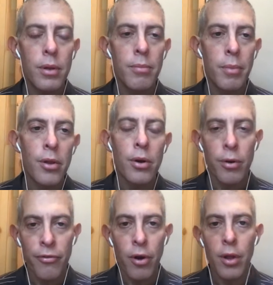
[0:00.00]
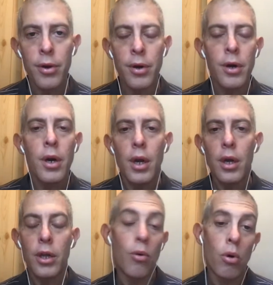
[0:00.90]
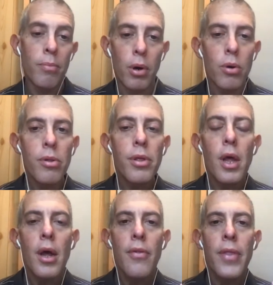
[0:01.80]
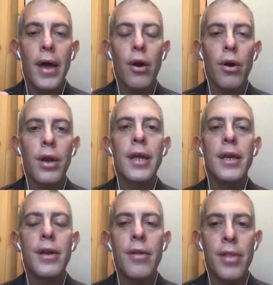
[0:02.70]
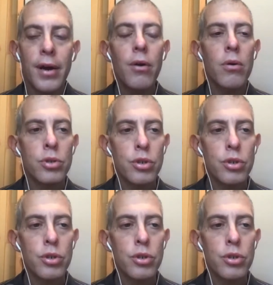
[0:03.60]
mother or father, or both, that are in their own